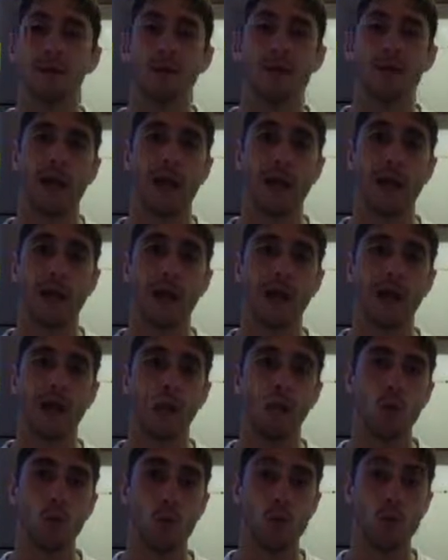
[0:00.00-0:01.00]
and
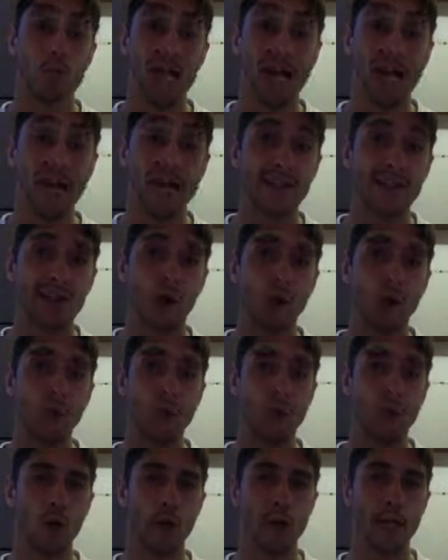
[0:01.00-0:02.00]
we're glad to help
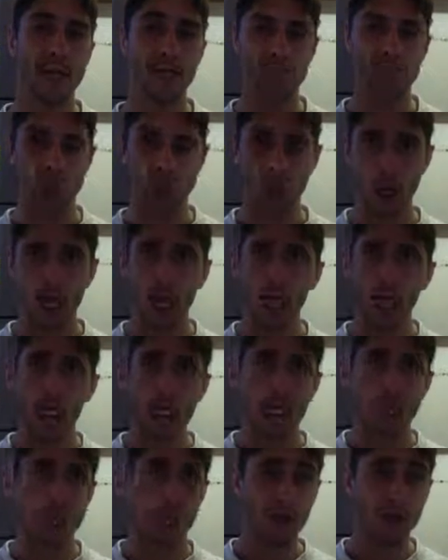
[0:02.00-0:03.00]
you. Okay, so
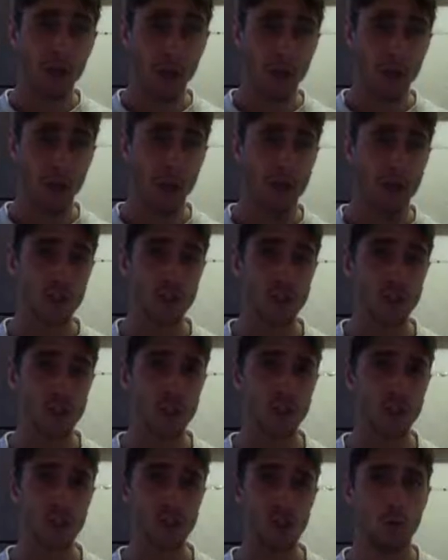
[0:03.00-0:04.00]
if you have any questions,
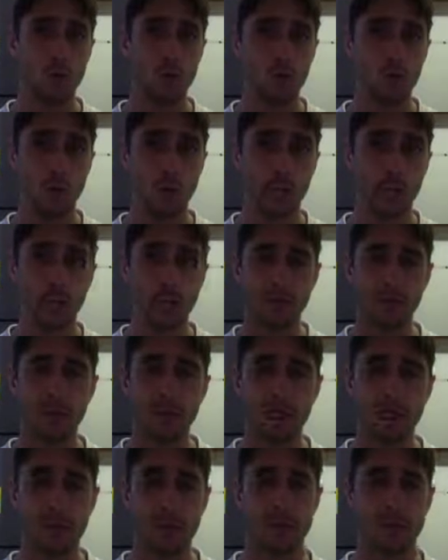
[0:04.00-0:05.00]
if you would like me to
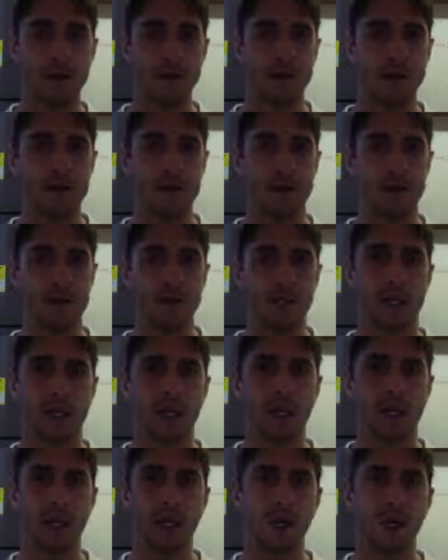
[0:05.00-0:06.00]
clarify something
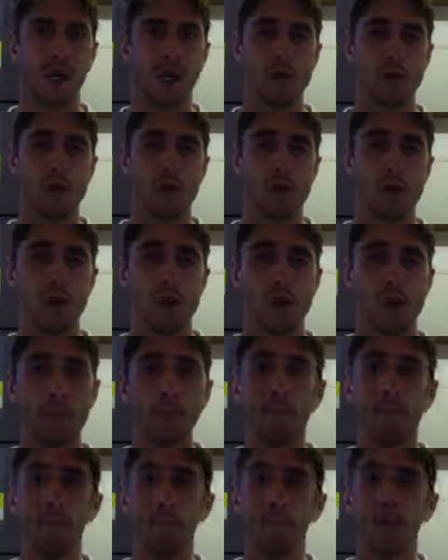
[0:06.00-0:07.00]
and you want to follow up,
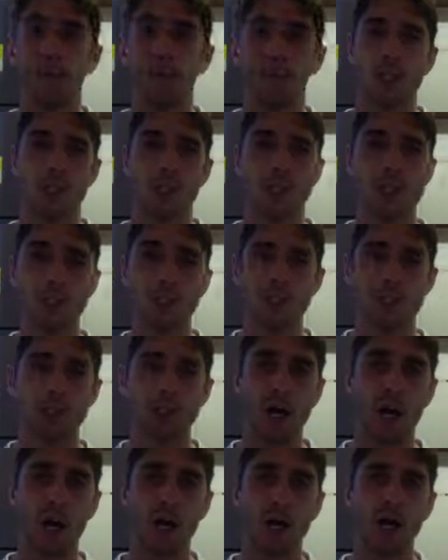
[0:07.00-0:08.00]
just leave a
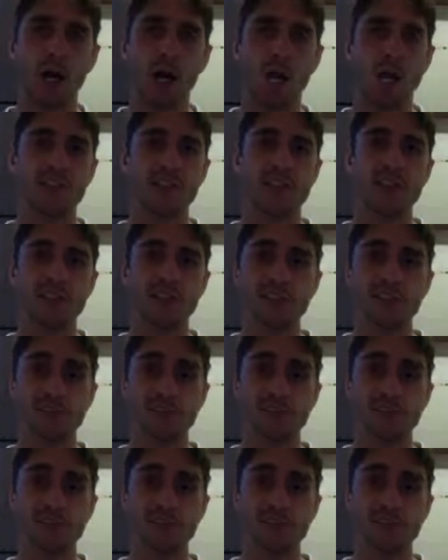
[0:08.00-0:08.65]
comment or send me an